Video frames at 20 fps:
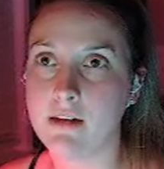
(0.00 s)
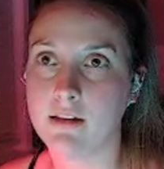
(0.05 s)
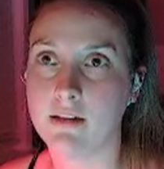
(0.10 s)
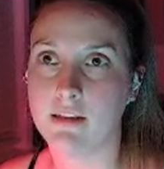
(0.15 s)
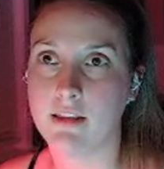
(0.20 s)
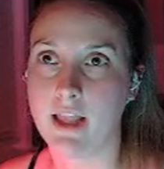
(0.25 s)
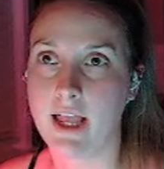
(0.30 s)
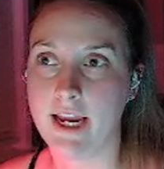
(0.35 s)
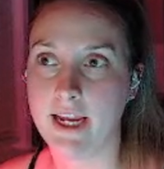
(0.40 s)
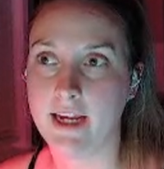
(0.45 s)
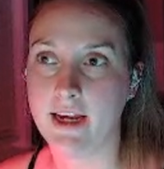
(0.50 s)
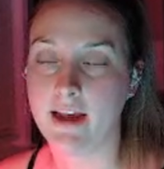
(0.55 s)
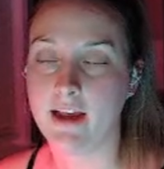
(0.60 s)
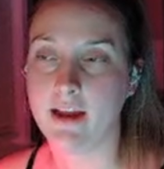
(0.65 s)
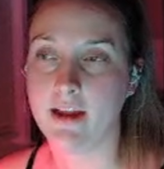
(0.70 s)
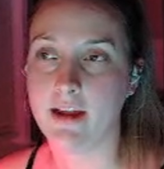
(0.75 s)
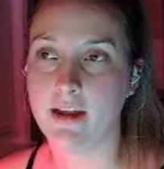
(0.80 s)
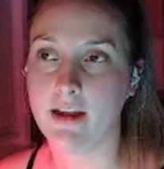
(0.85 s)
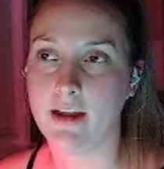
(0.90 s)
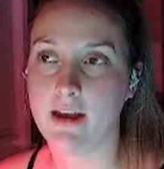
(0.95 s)
like,
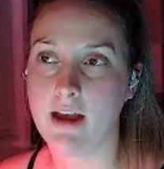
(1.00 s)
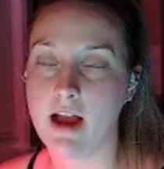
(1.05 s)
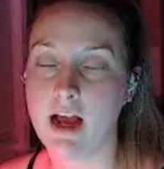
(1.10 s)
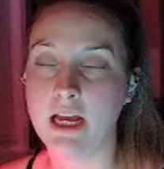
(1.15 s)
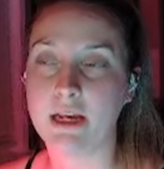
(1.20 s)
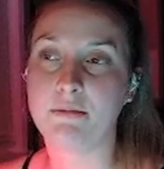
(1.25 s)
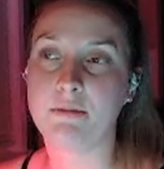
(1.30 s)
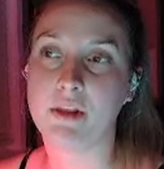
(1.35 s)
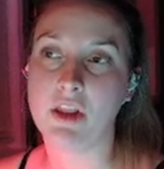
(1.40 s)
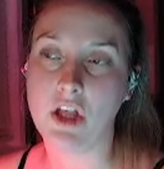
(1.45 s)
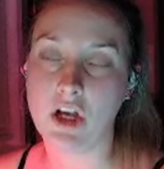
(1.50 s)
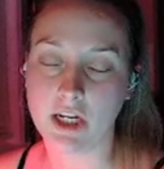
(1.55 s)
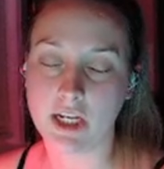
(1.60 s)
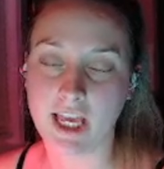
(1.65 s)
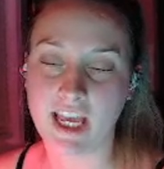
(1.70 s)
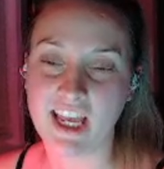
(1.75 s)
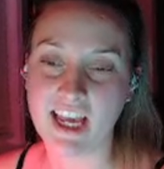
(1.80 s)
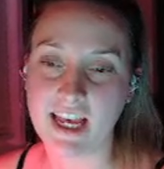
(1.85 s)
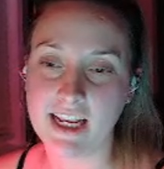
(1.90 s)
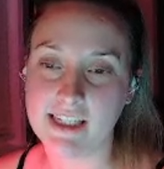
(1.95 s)
I'm
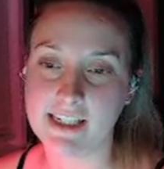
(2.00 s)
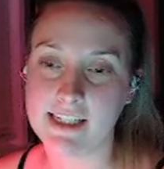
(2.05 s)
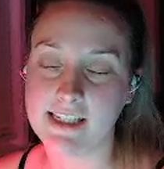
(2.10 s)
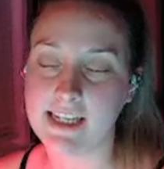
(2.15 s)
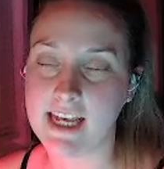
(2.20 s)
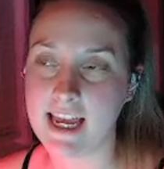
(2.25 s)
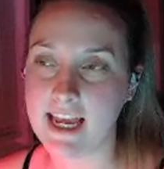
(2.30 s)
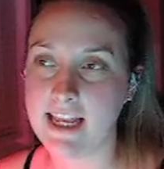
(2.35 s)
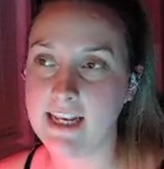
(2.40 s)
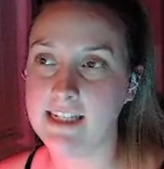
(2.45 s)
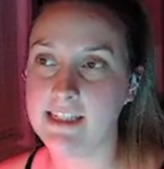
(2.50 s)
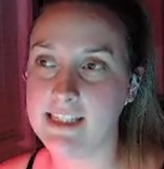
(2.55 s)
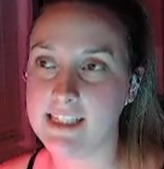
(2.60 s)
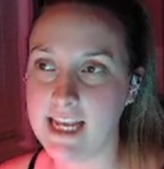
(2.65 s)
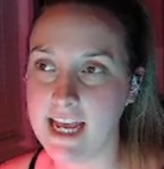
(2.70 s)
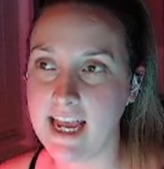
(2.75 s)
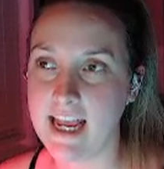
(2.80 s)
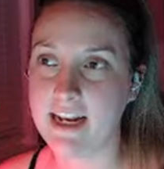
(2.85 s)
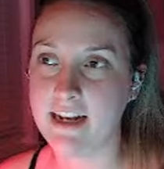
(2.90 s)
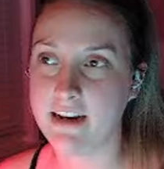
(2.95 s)
logging into 10,
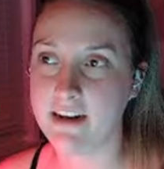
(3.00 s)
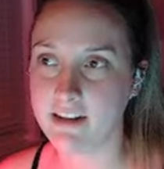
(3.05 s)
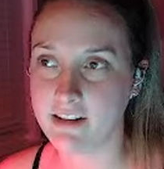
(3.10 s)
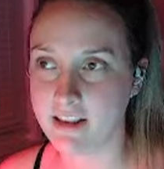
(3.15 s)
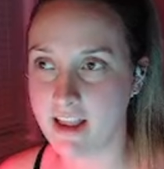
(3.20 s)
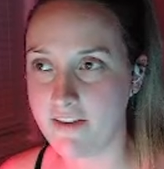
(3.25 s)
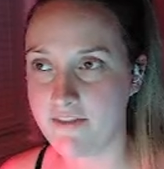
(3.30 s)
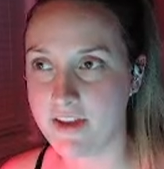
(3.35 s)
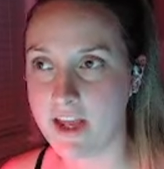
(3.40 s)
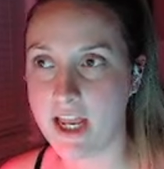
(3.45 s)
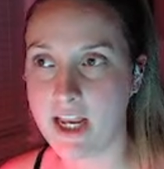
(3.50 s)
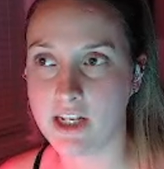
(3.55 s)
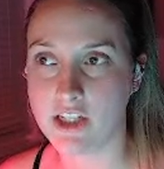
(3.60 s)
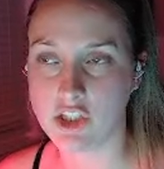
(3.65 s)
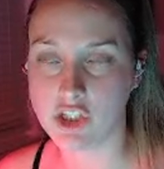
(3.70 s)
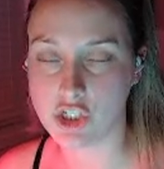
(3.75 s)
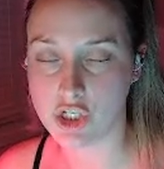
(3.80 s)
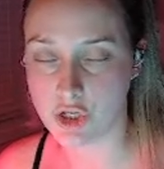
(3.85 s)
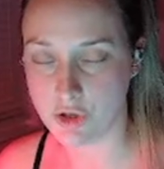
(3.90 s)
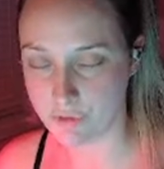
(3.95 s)
10, 11,
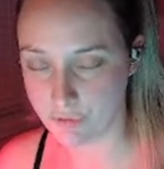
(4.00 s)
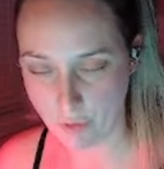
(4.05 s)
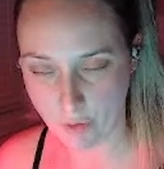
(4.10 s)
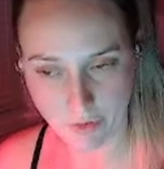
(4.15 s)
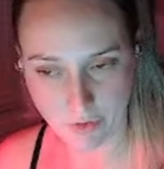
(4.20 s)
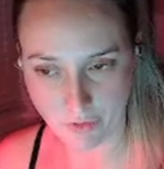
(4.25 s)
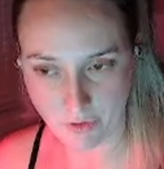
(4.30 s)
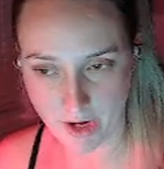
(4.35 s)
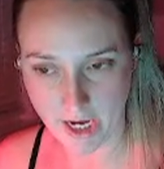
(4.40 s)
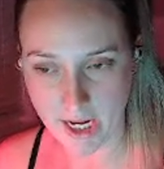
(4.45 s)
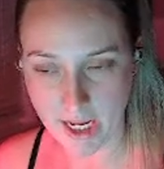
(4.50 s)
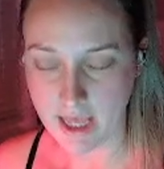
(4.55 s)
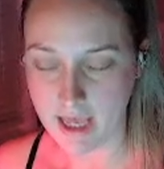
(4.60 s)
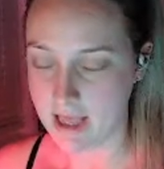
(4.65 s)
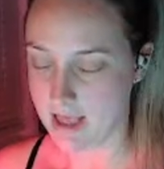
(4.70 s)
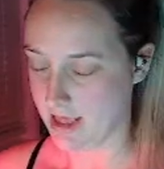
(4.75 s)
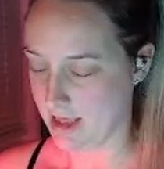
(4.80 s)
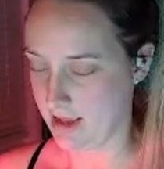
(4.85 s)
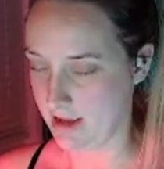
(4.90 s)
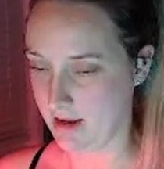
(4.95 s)
243.
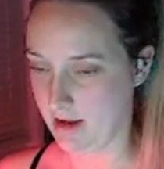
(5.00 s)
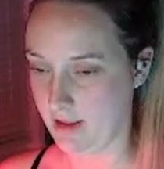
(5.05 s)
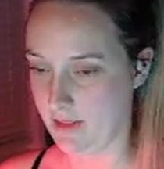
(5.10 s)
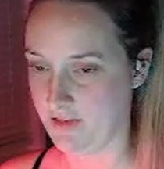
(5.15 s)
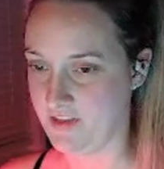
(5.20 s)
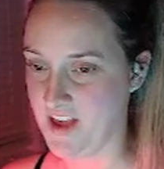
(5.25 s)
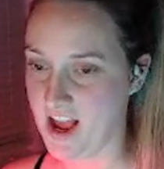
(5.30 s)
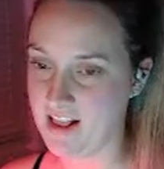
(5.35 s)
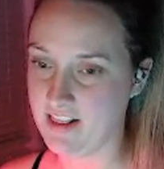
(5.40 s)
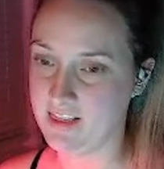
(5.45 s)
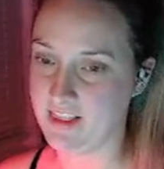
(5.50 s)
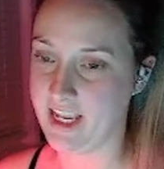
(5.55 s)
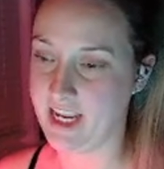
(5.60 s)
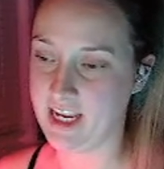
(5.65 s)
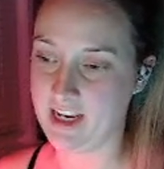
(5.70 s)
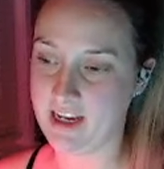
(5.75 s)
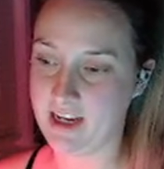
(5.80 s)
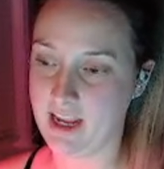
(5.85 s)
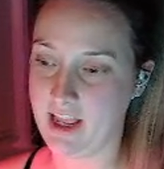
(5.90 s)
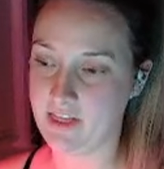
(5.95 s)
That
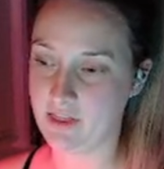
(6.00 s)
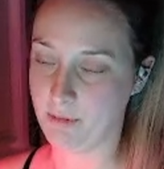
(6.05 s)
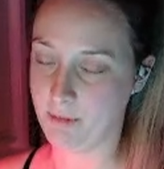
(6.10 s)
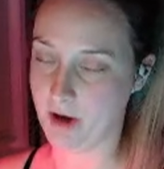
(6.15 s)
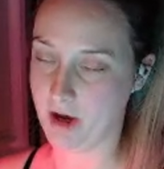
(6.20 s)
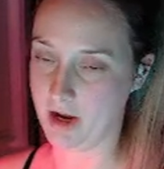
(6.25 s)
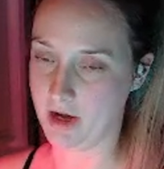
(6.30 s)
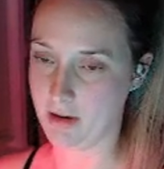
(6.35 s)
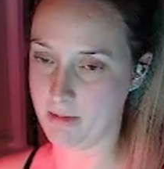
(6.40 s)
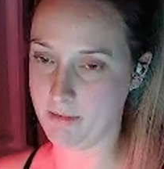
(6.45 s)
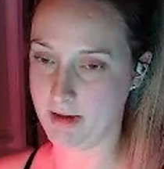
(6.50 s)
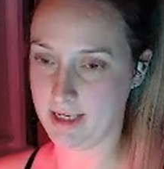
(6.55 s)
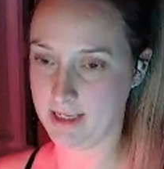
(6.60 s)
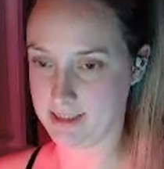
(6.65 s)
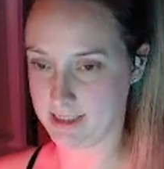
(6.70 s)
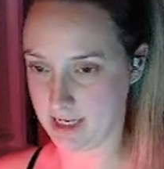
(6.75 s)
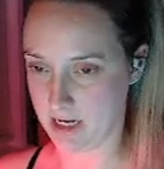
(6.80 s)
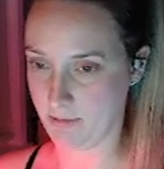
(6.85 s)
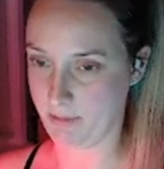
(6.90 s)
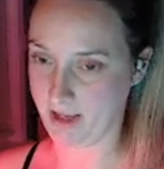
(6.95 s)
link at the bottom is
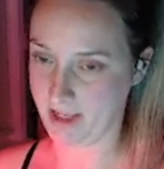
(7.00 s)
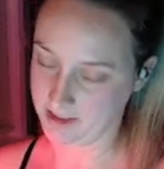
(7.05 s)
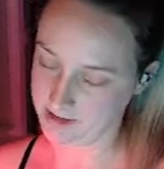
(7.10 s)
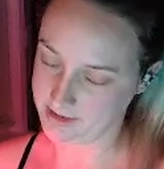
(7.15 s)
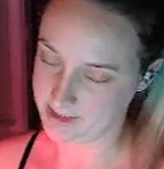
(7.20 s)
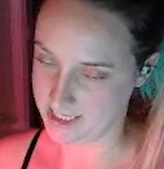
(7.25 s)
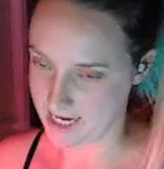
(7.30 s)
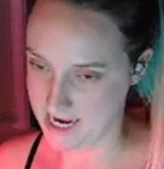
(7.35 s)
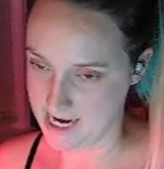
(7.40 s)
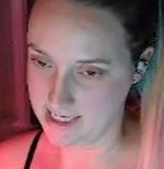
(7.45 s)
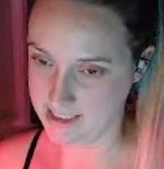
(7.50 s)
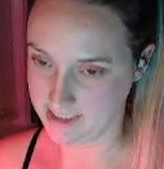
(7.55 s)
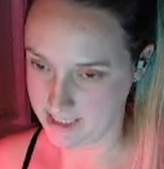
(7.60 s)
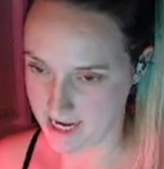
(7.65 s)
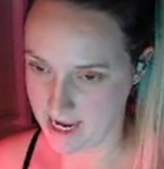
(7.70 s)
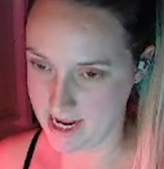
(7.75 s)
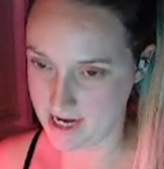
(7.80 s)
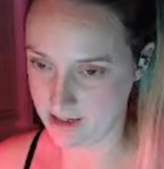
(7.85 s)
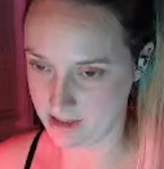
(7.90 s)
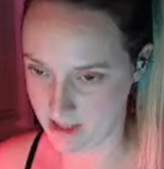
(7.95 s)
going to be 10,
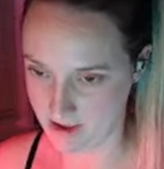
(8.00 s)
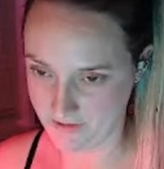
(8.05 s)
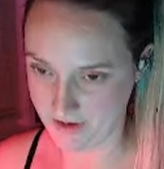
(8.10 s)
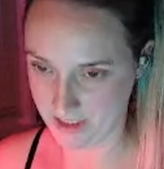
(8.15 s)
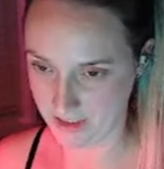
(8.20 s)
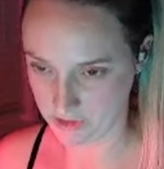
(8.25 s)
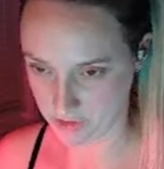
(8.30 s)
10, 11,